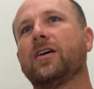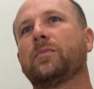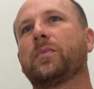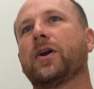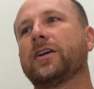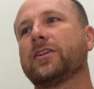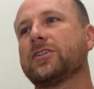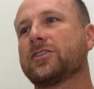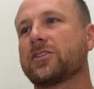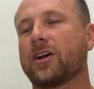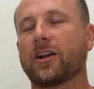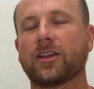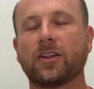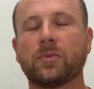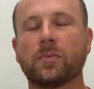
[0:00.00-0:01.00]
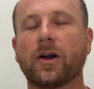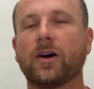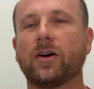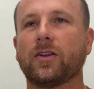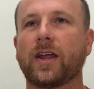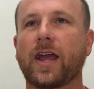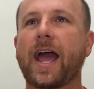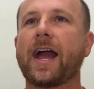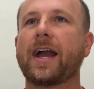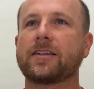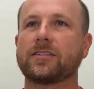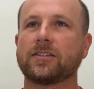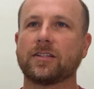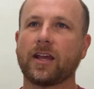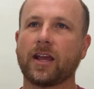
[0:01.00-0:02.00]
by just talking about
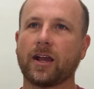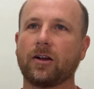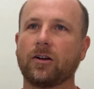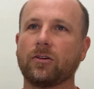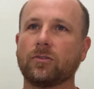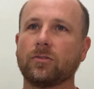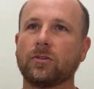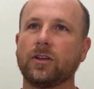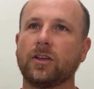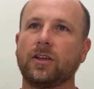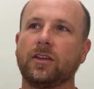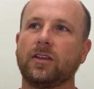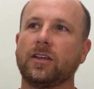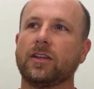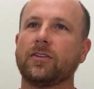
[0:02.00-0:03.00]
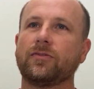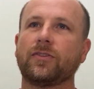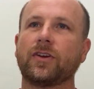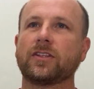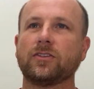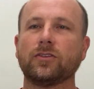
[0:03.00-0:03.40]
Acts and how it affects.